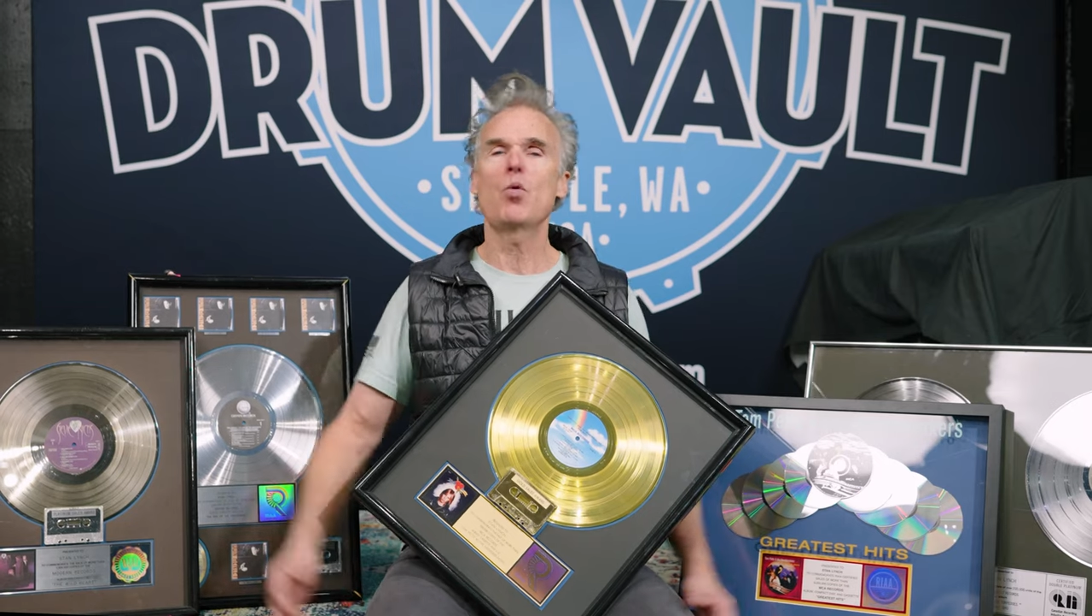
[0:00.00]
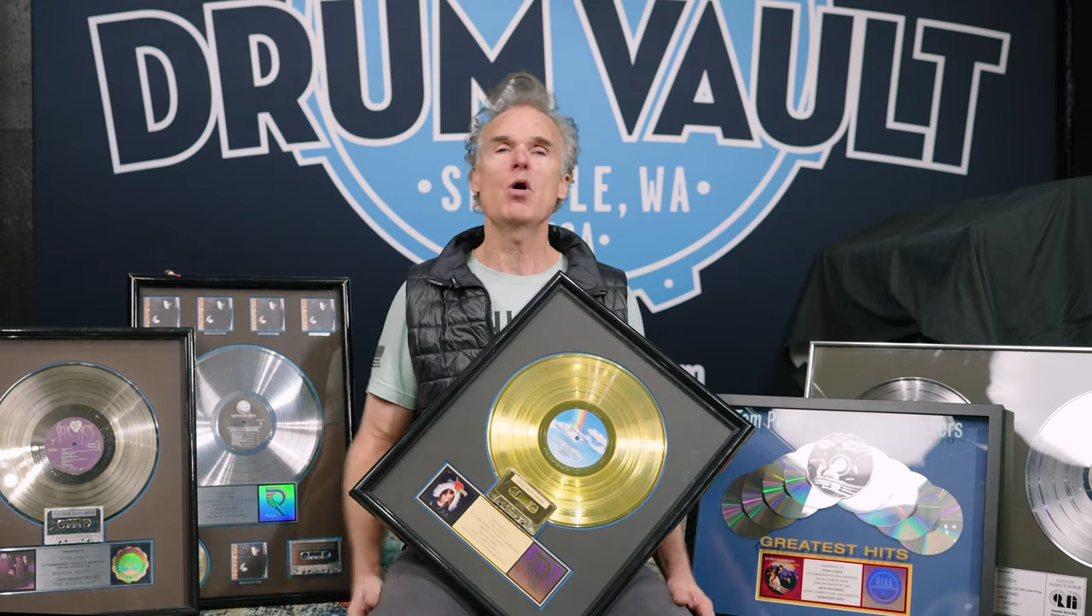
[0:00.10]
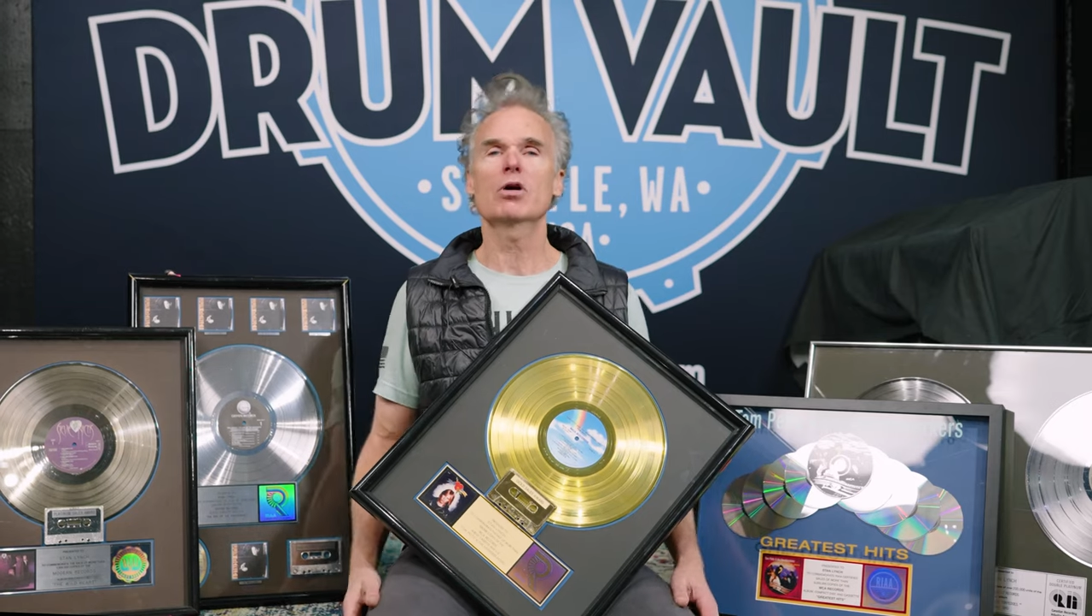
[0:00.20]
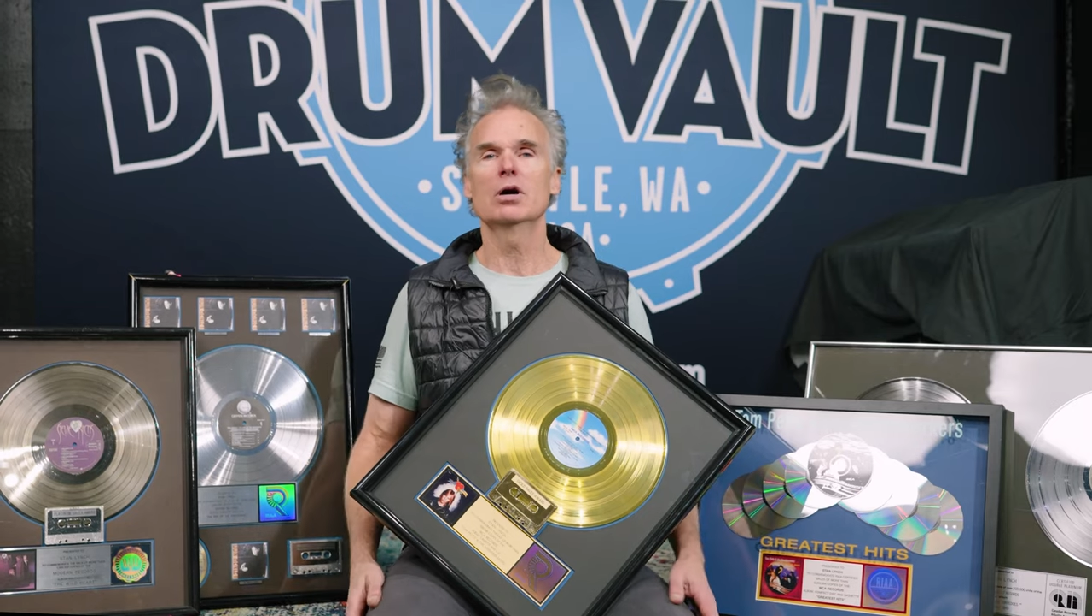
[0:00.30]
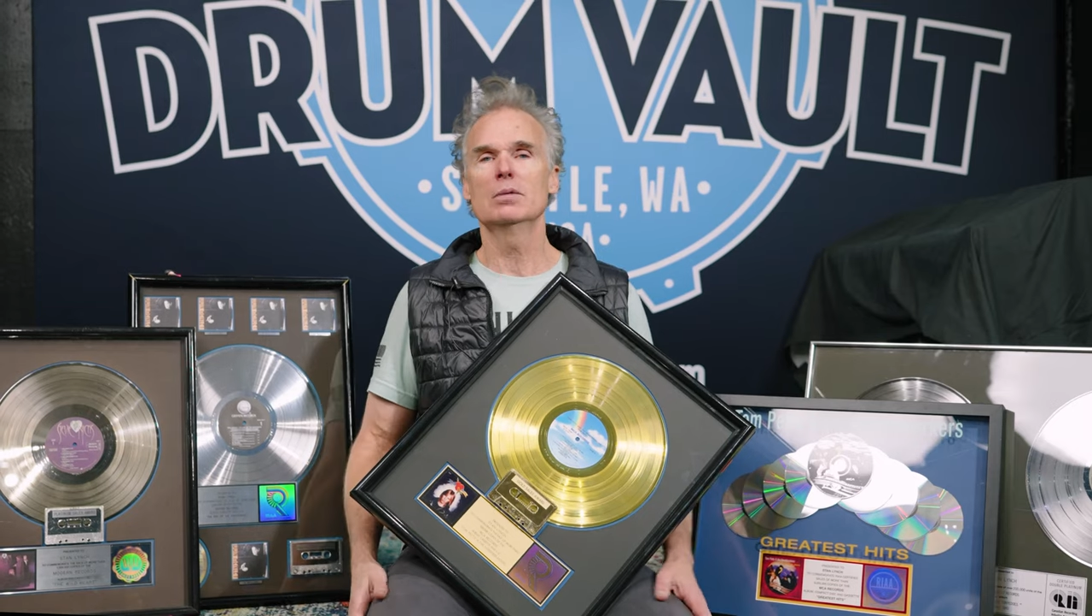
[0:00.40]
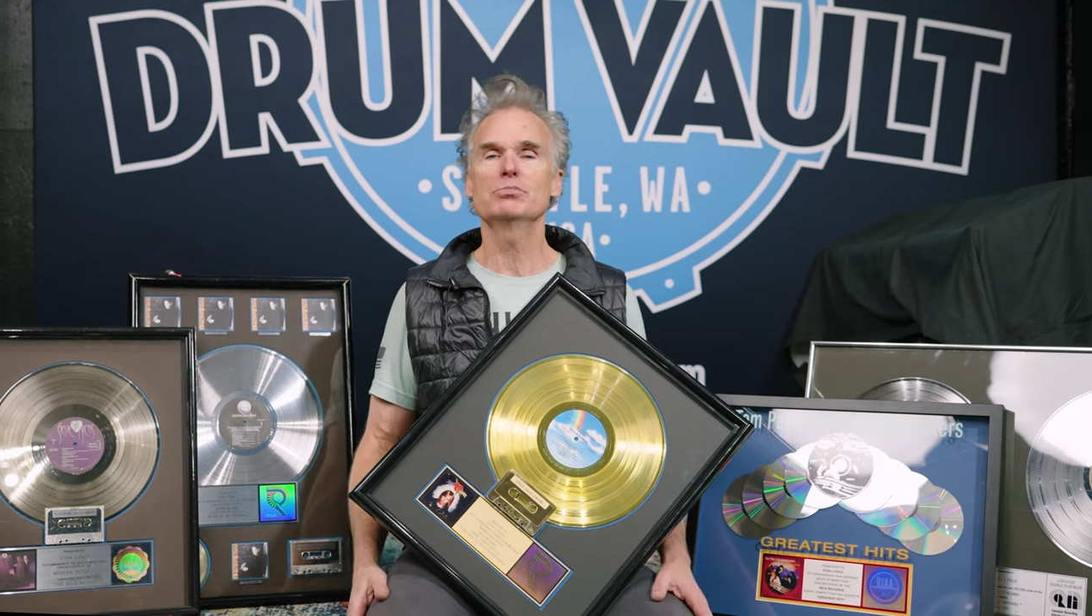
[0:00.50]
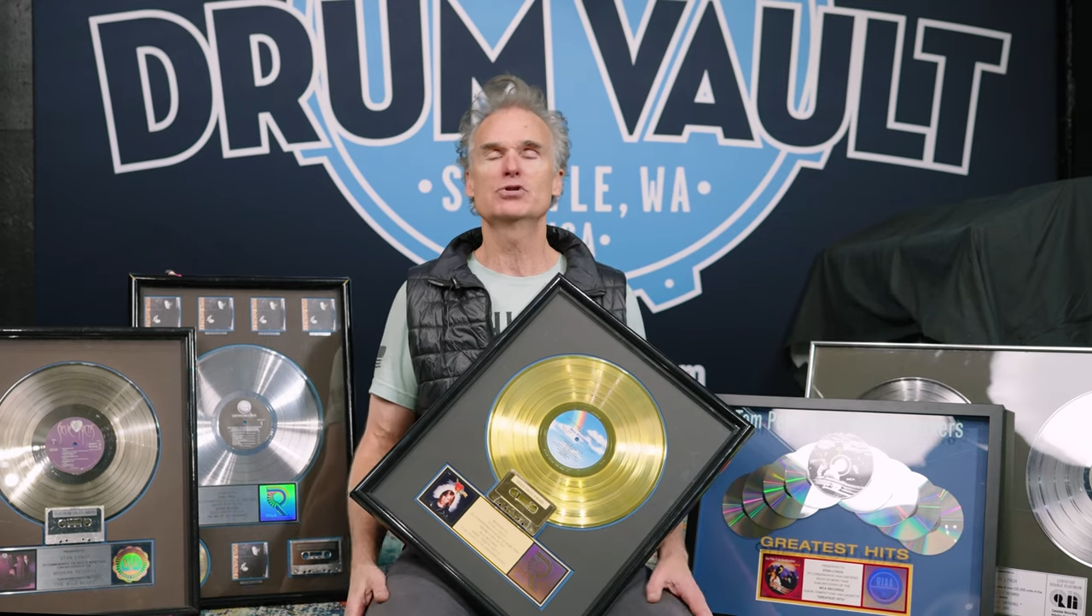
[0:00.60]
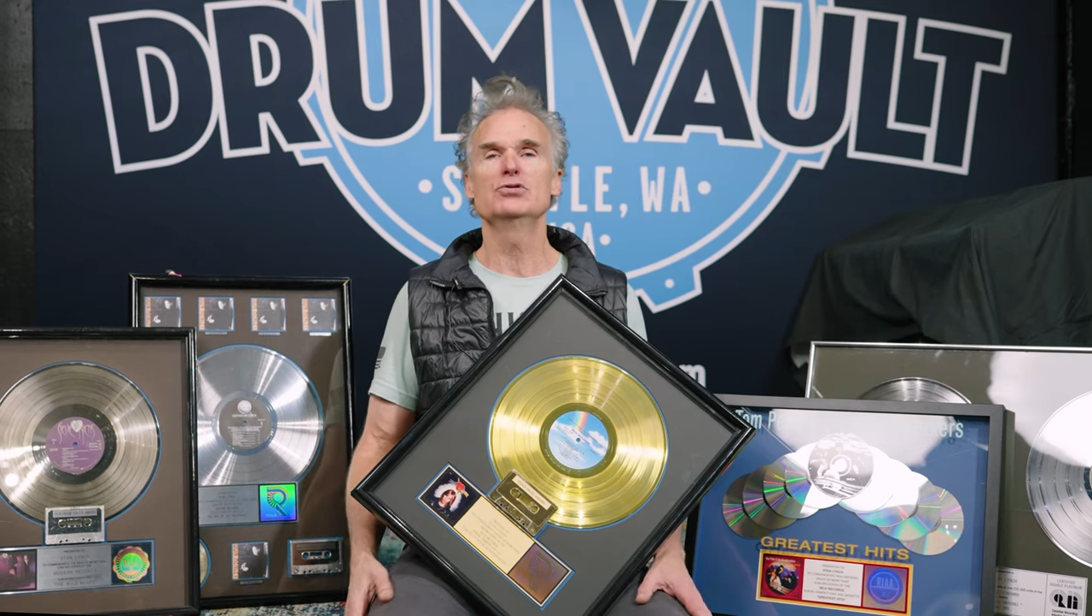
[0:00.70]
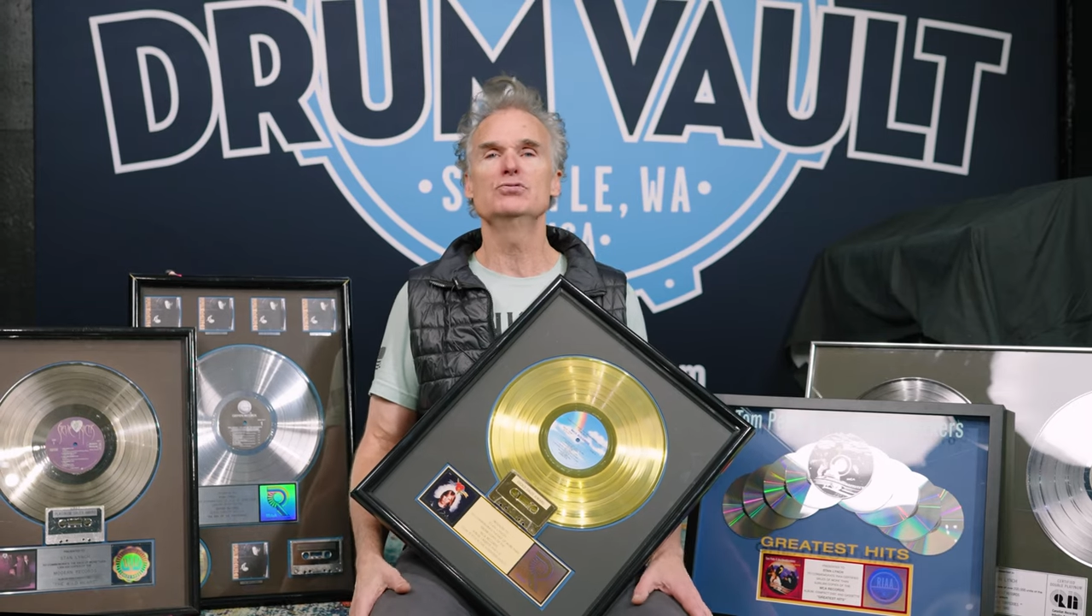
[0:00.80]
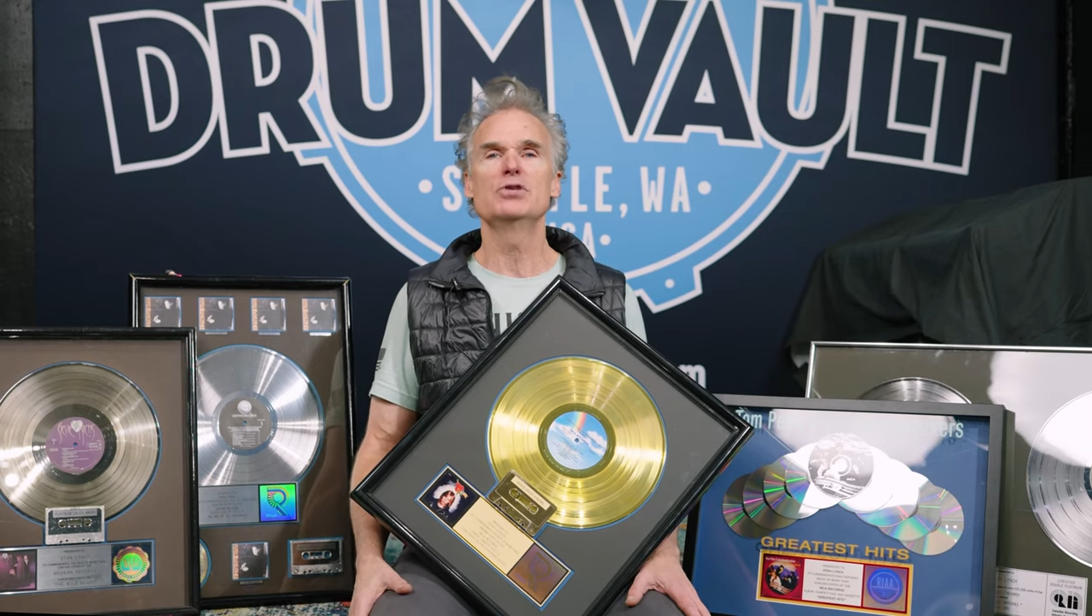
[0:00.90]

welcome to